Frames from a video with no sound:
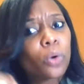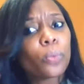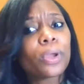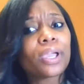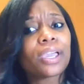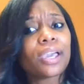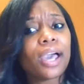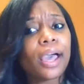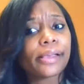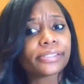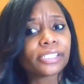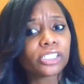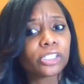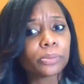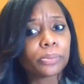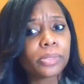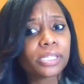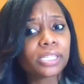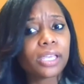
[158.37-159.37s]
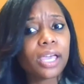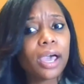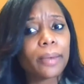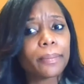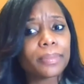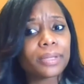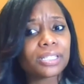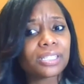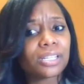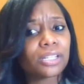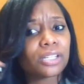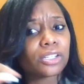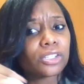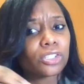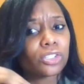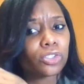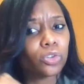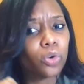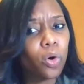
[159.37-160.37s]
When customers come into the
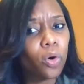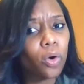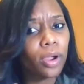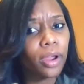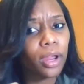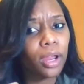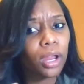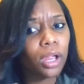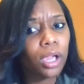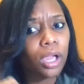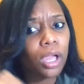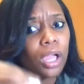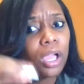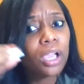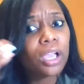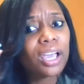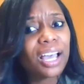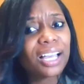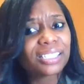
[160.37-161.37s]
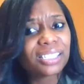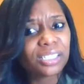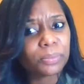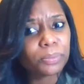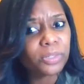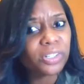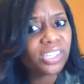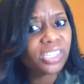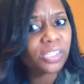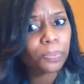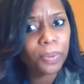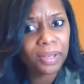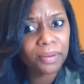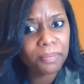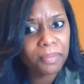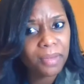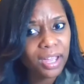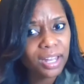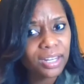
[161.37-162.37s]
store, customers
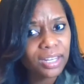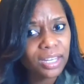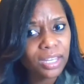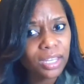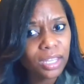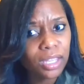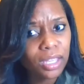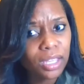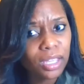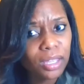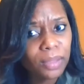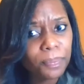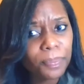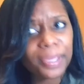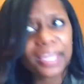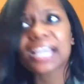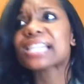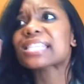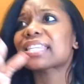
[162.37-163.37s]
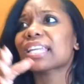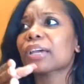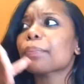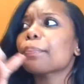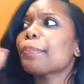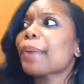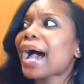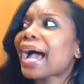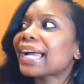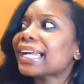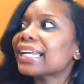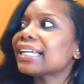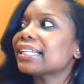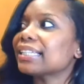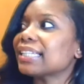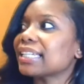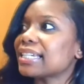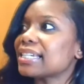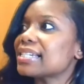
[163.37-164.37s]
spend money because they're
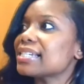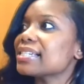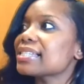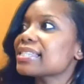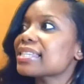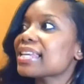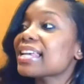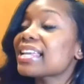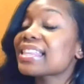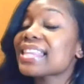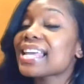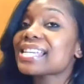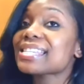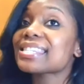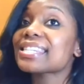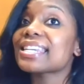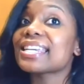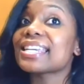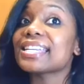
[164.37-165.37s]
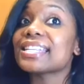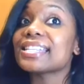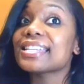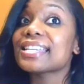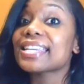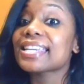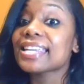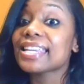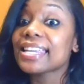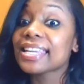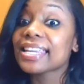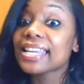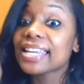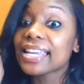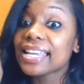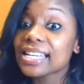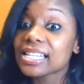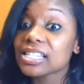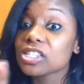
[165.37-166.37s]
buying things that's in
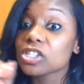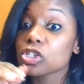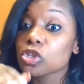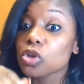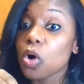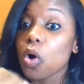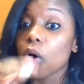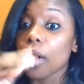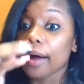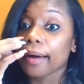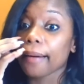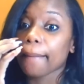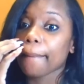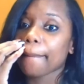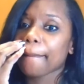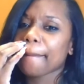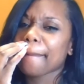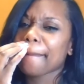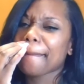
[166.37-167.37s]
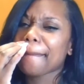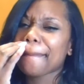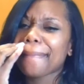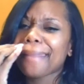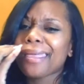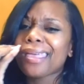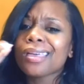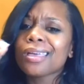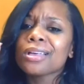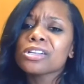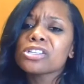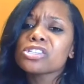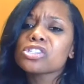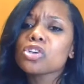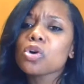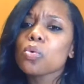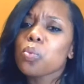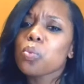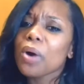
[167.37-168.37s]
his store.
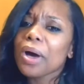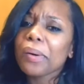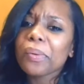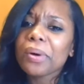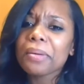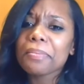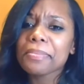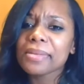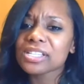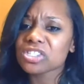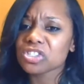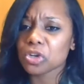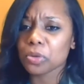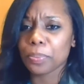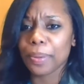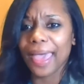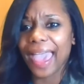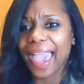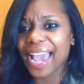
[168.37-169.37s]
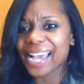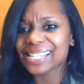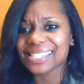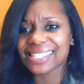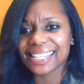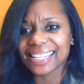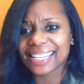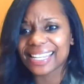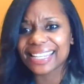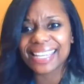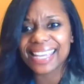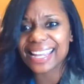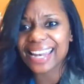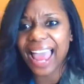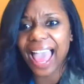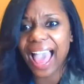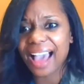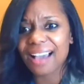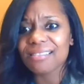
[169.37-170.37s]
So what would Mr. Paskey
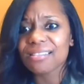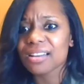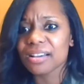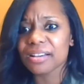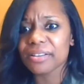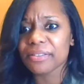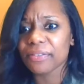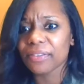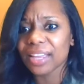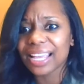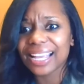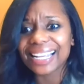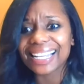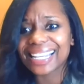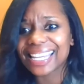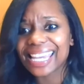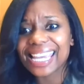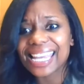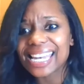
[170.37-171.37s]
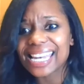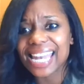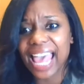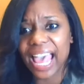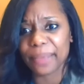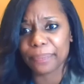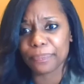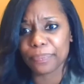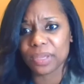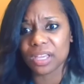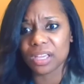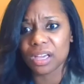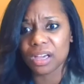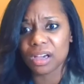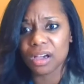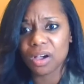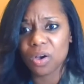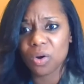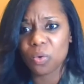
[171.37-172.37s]
get out of kidnapping
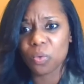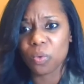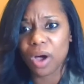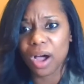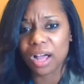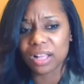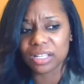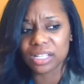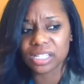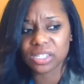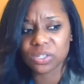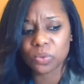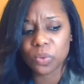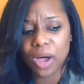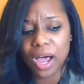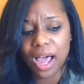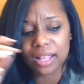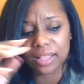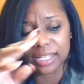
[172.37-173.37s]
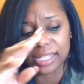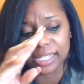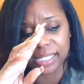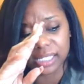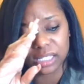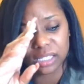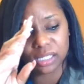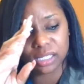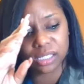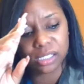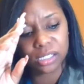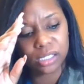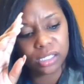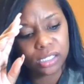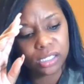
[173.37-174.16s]
Wallace Wallace?